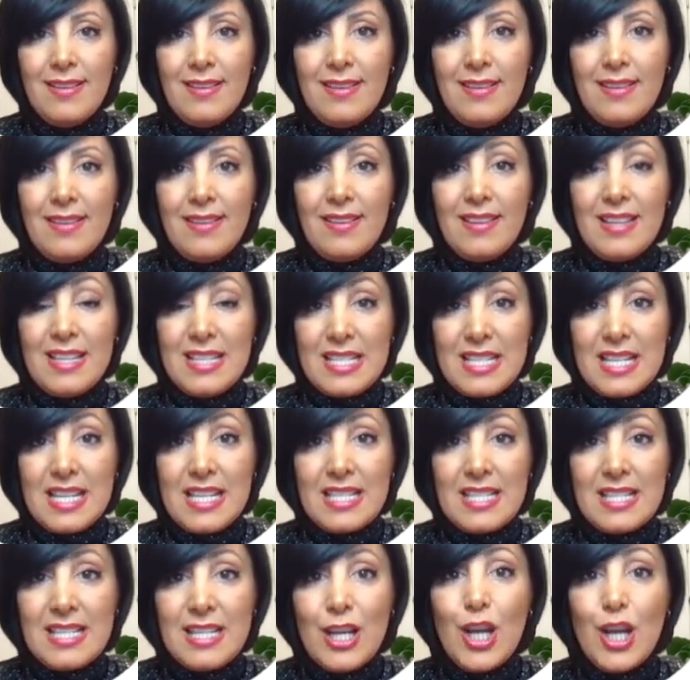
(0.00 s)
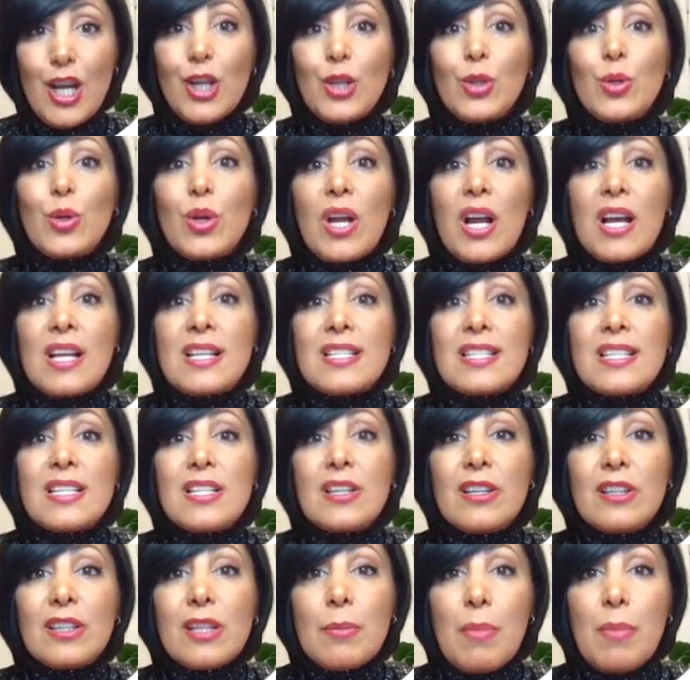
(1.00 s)
This is to
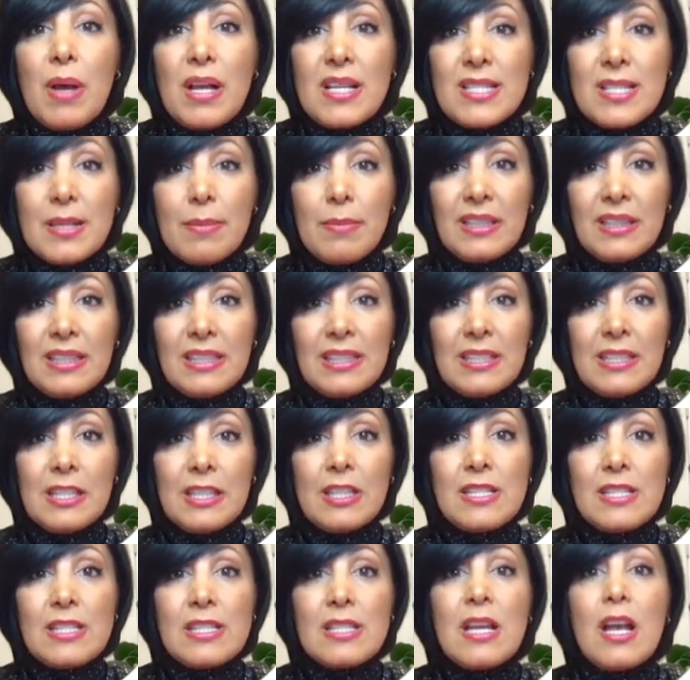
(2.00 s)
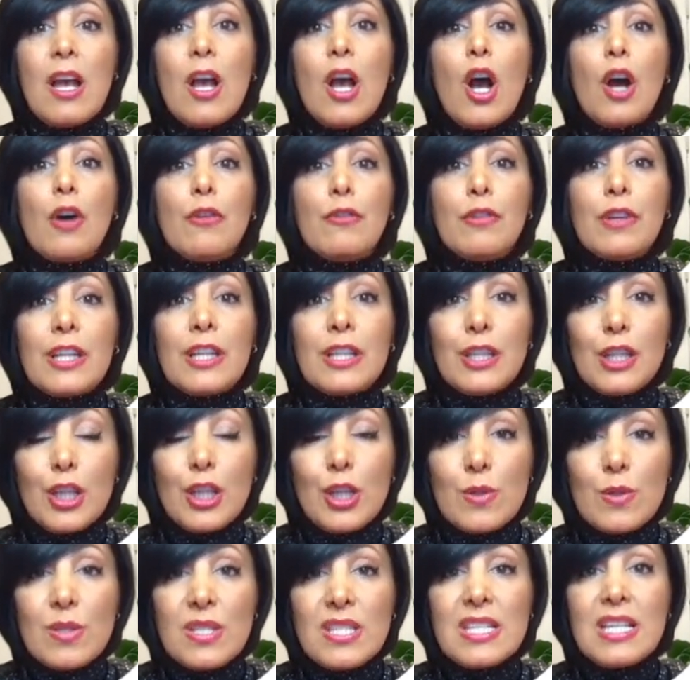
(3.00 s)
consider the possibilities of
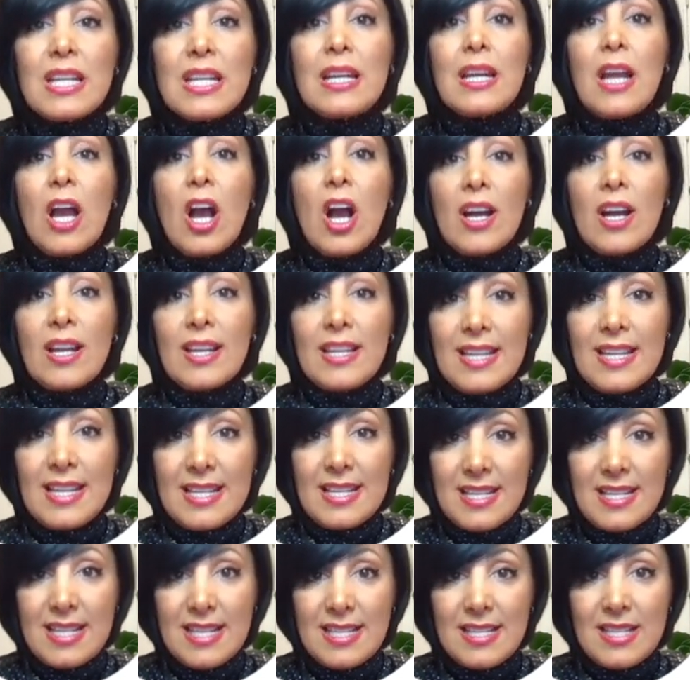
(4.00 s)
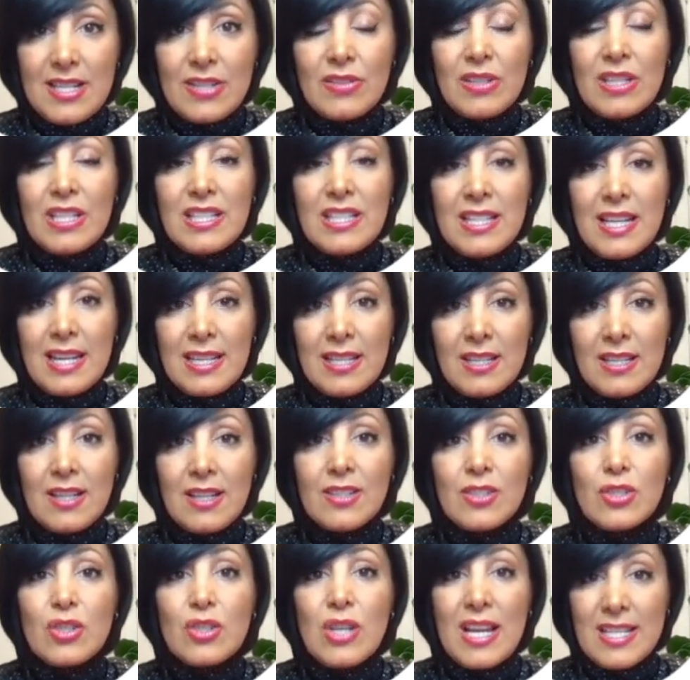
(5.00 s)
reducing unnecessary data
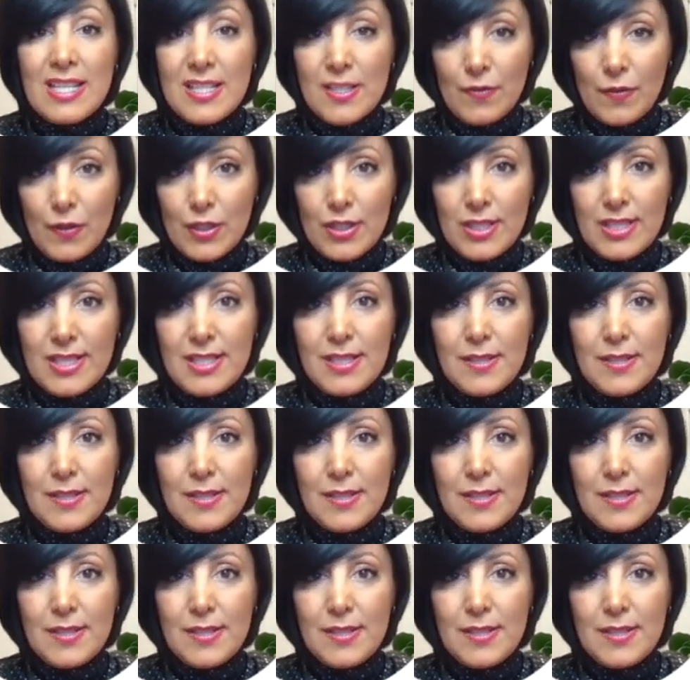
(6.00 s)
transfers.